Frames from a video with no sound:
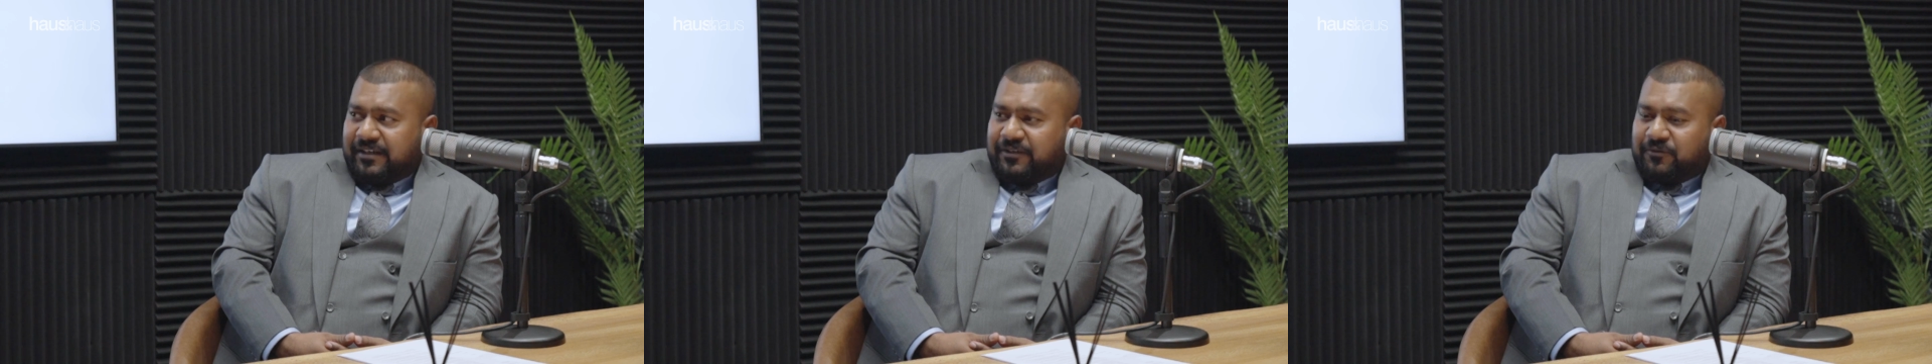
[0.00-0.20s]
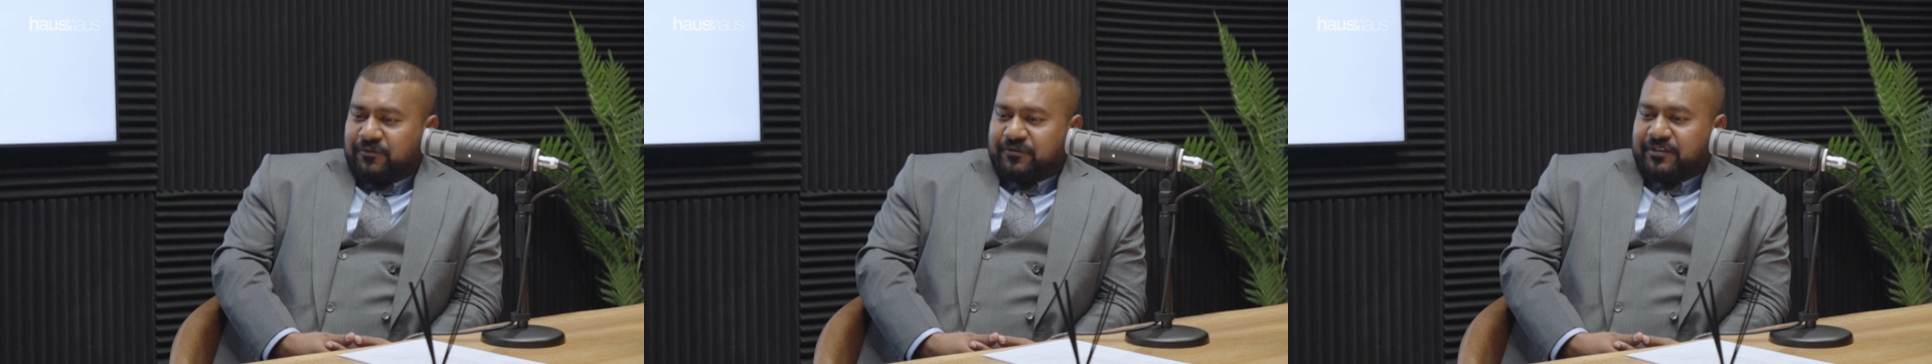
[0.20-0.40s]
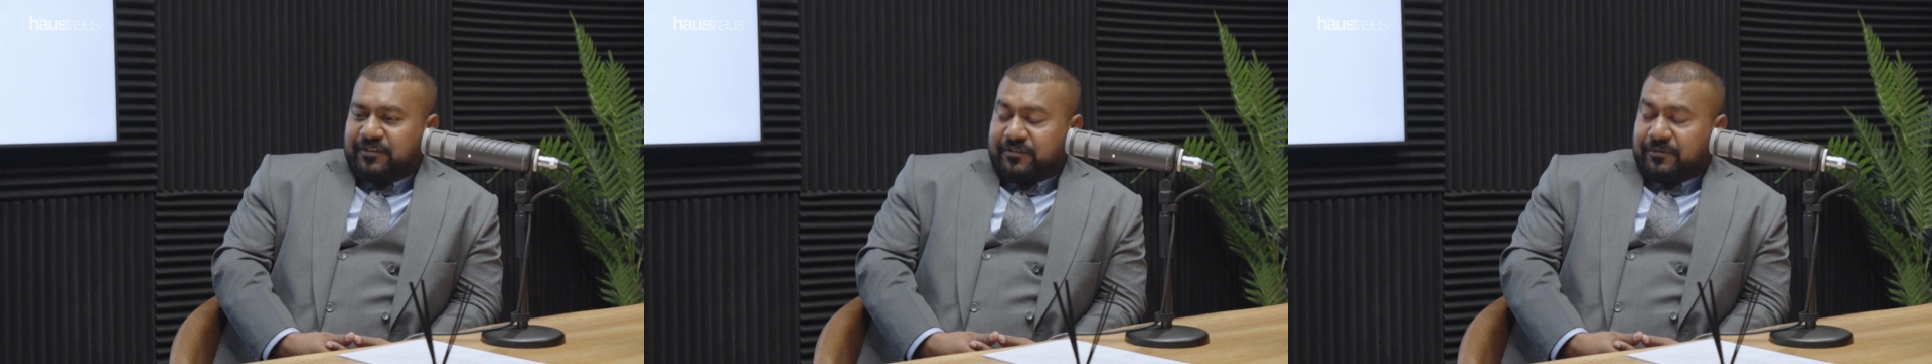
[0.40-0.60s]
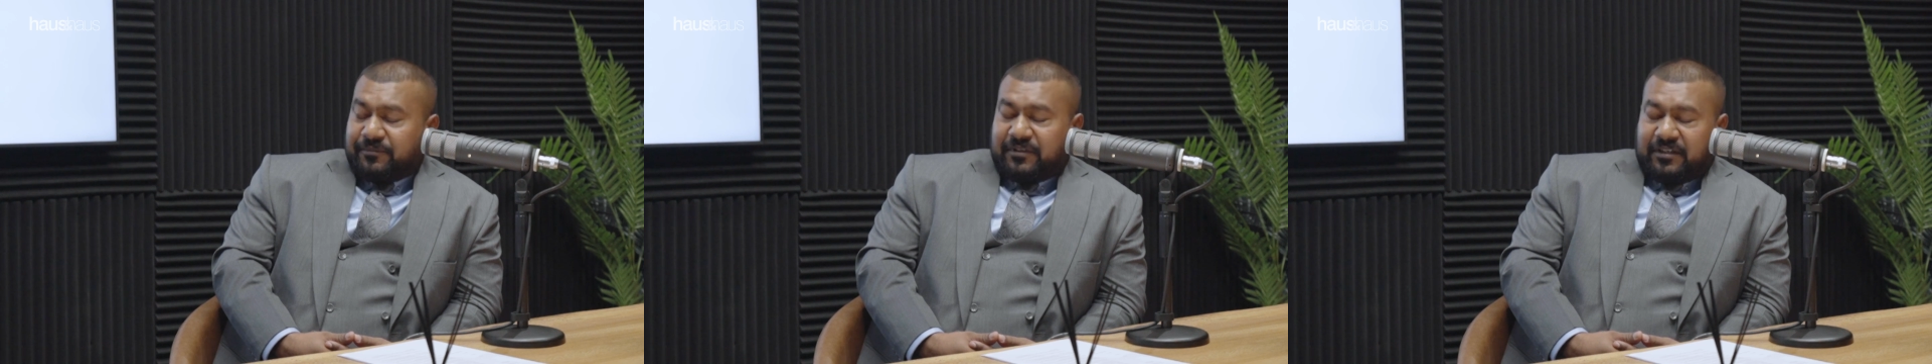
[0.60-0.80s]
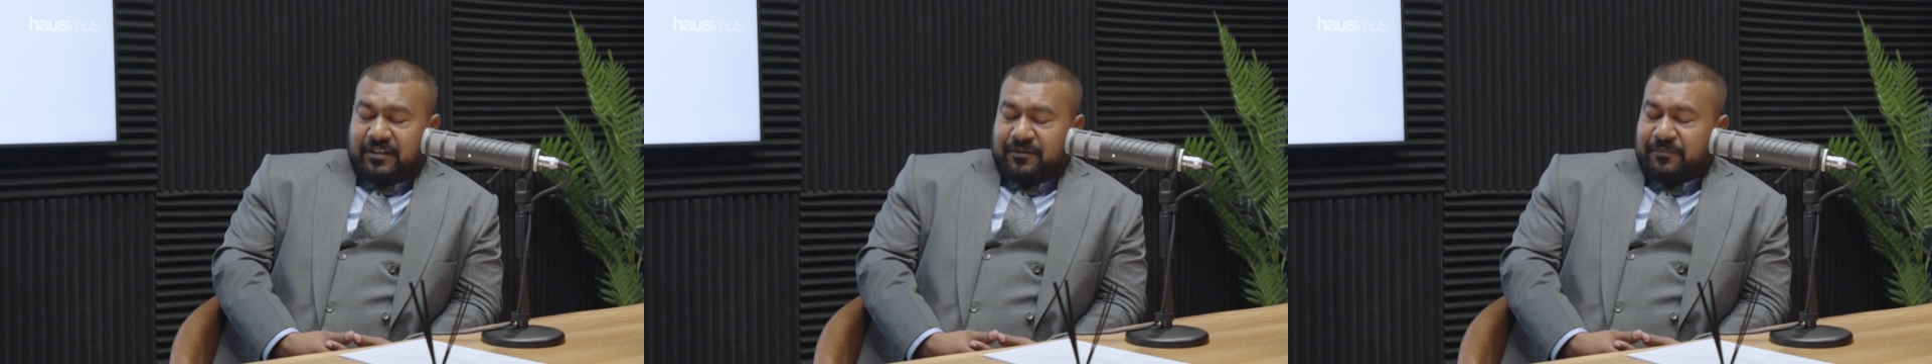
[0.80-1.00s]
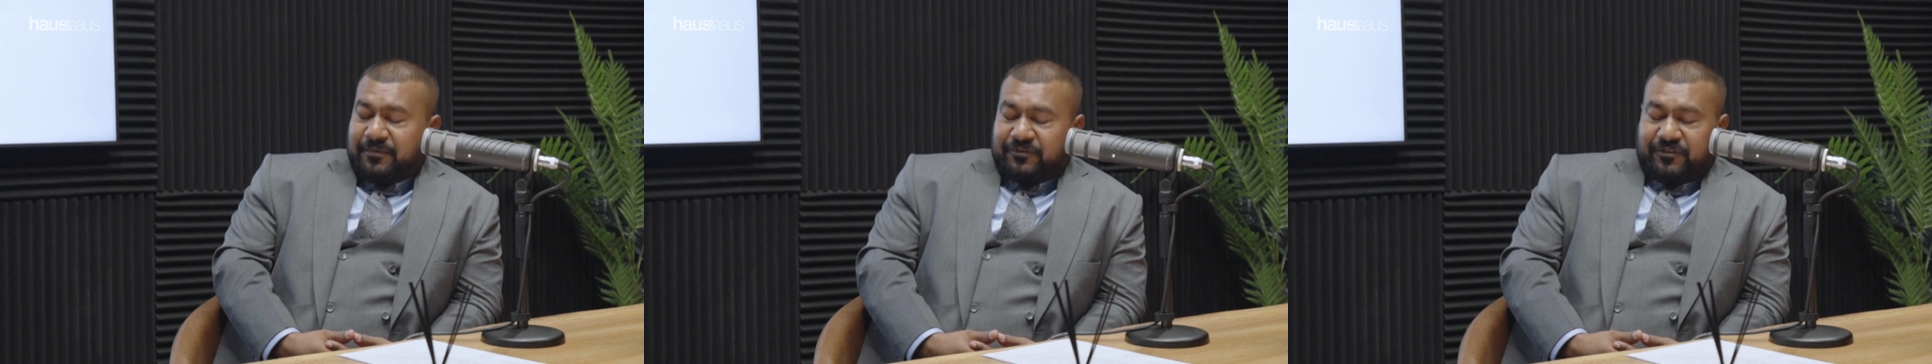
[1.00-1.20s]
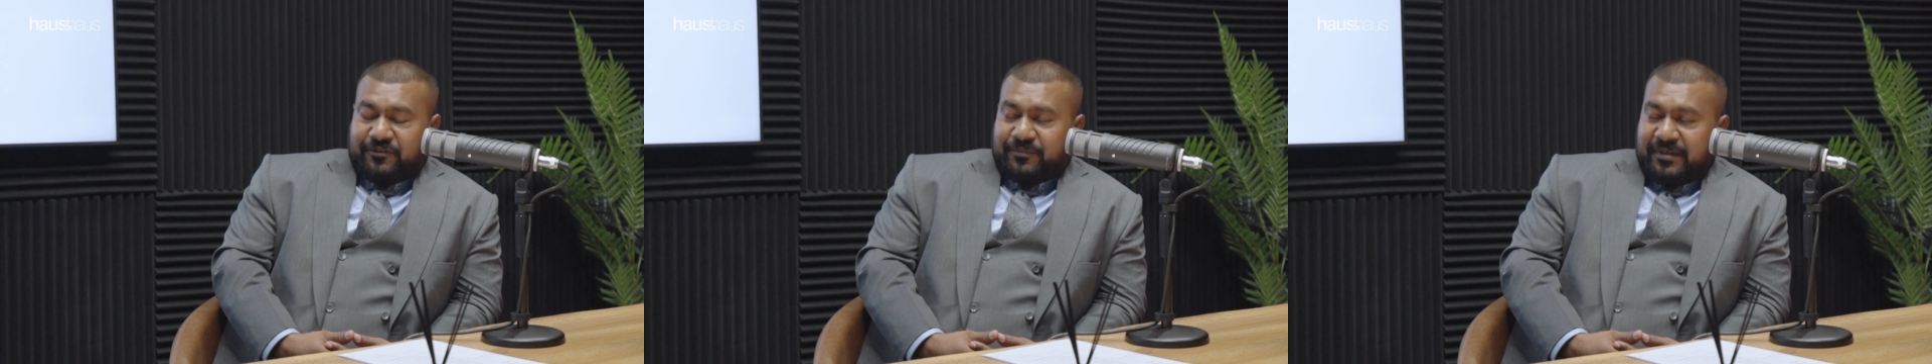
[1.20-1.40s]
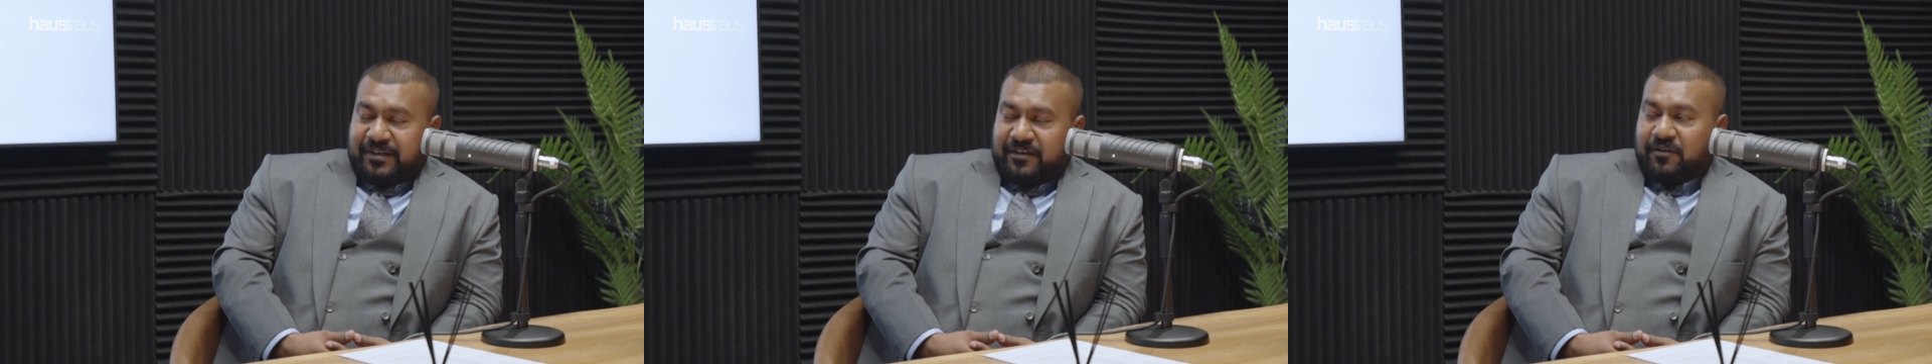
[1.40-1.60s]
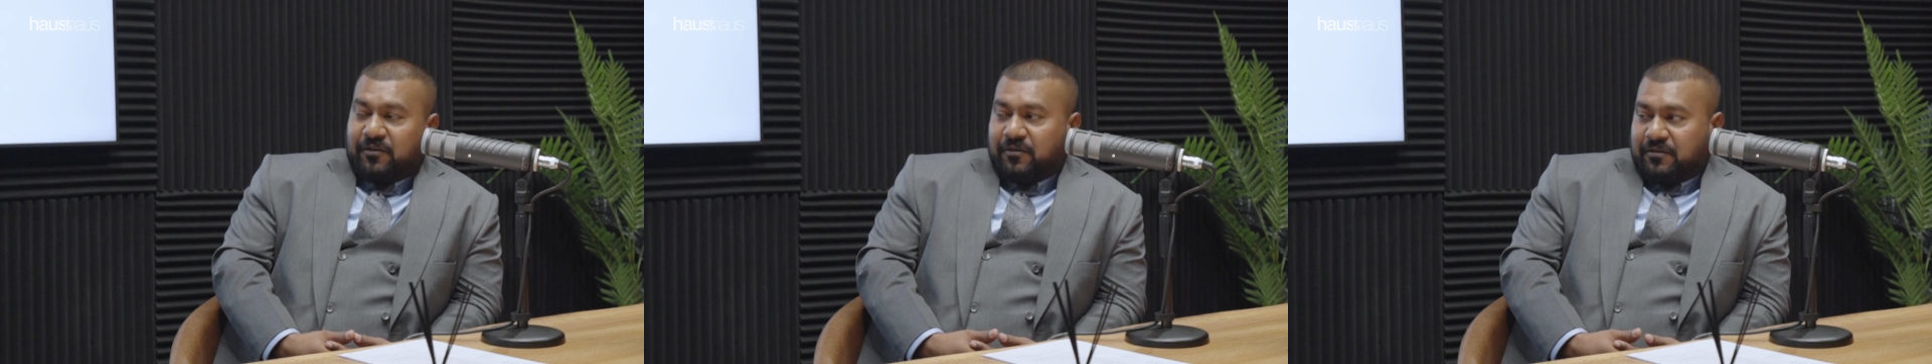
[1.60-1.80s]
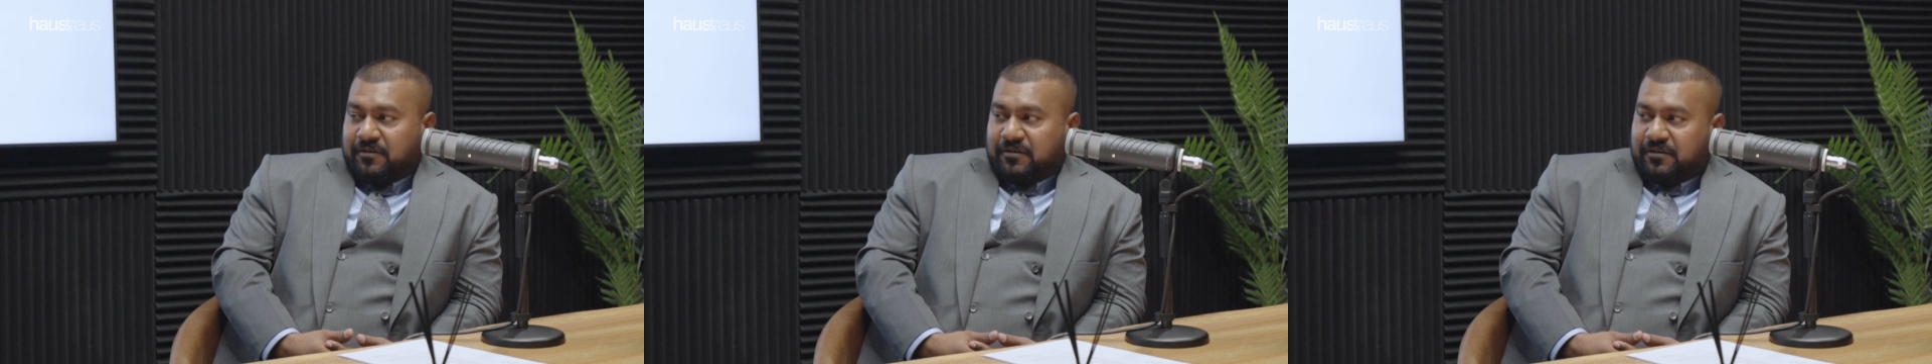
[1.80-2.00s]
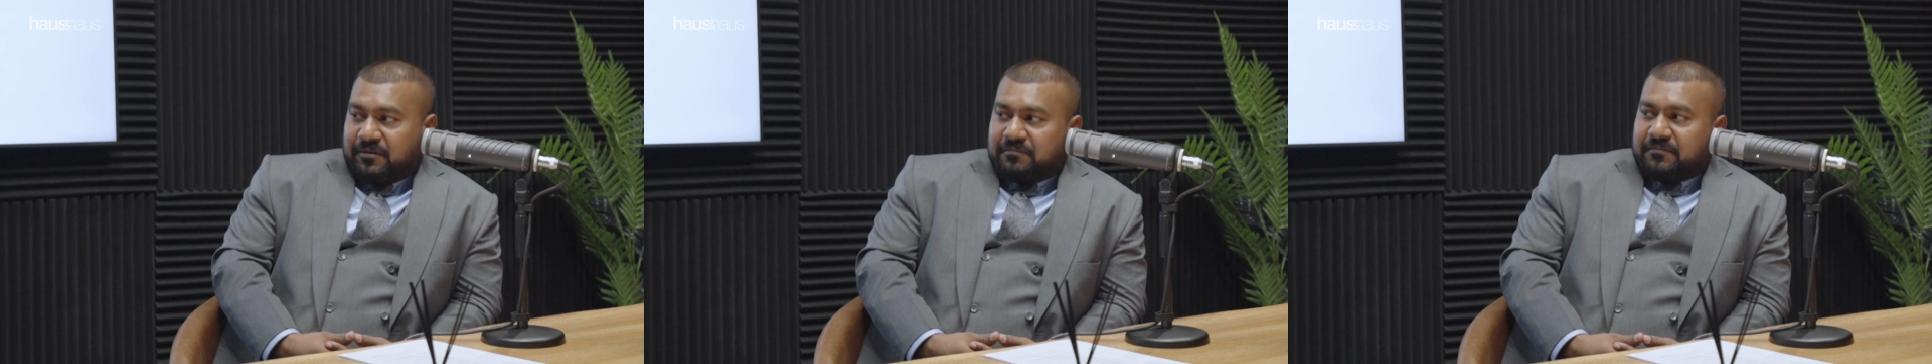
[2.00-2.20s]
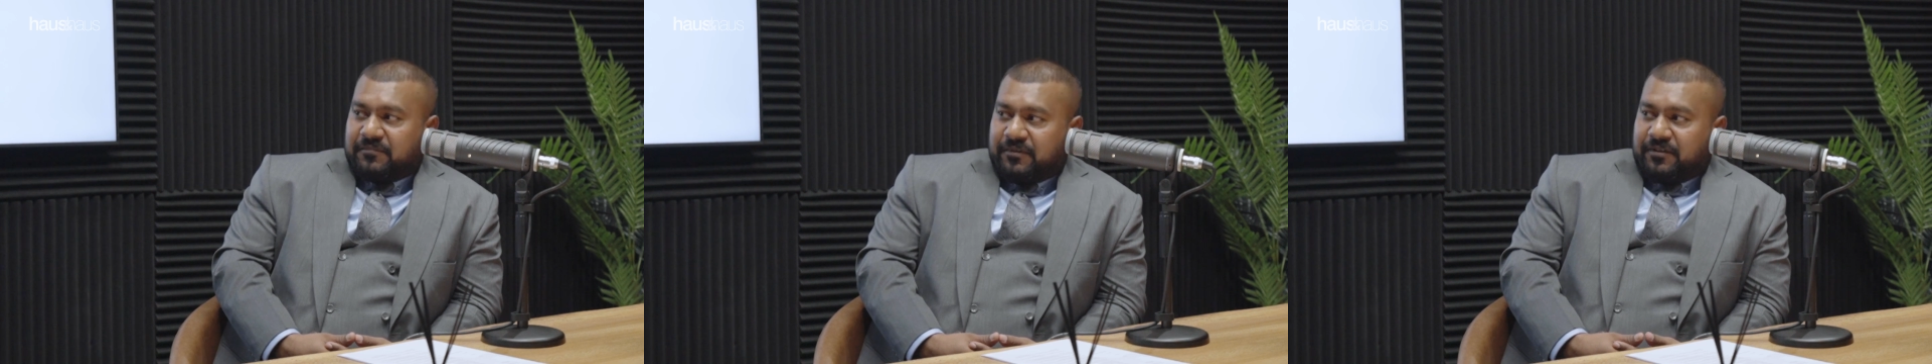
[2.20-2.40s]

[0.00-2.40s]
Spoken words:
I don't see something like Business Bay or